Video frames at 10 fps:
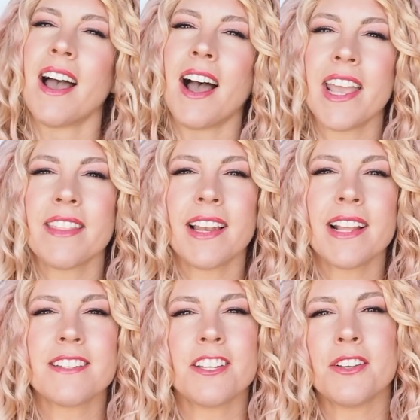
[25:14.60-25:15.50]
I either
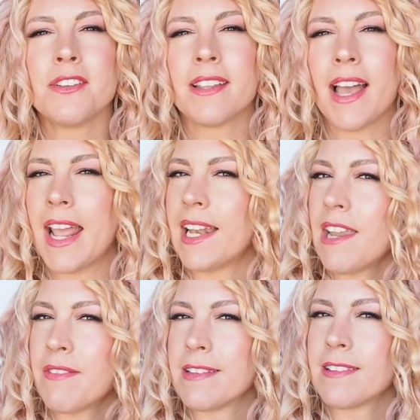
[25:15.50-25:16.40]
like to use a
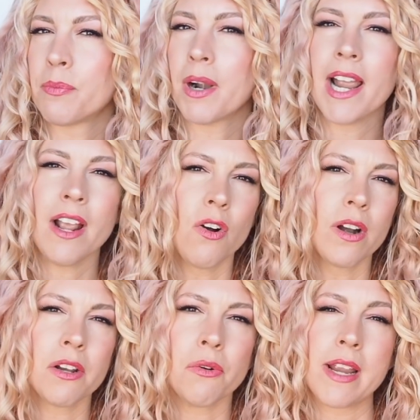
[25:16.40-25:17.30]
leave-in spray
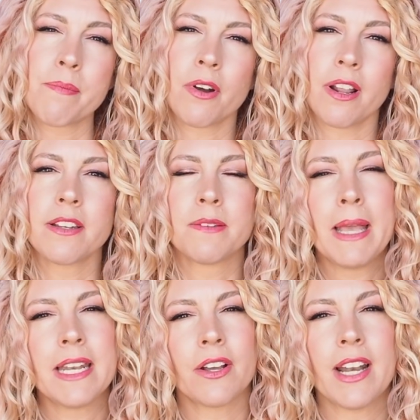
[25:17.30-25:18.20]
or a cream product
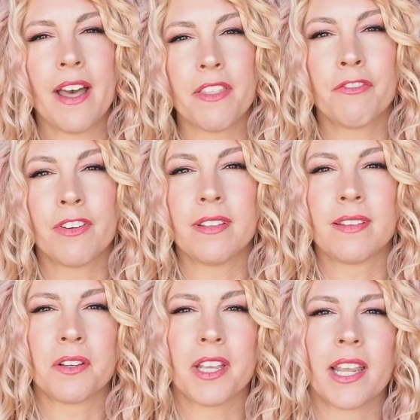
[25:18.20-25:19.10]
depending on how the frizz
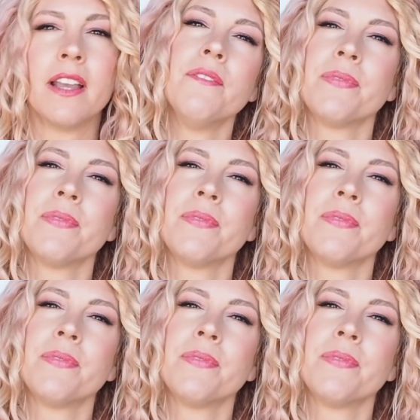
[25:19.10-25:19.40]
is looking.